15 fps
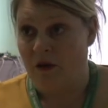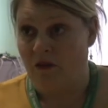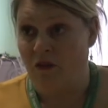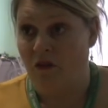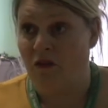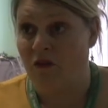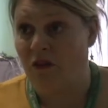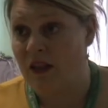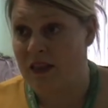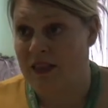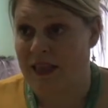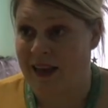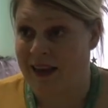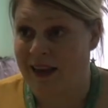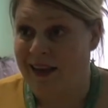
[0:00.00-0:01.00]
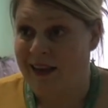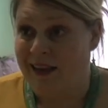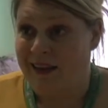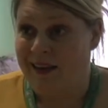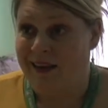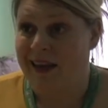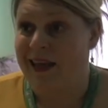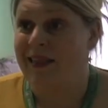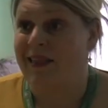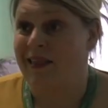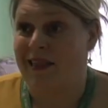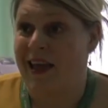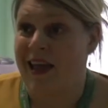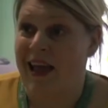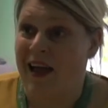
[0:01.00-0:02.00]
fulfills that need
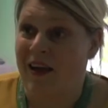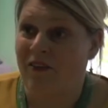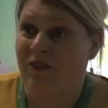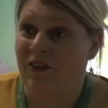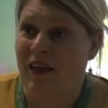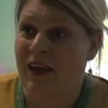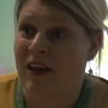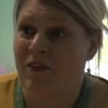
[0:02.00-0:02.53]
that they have for their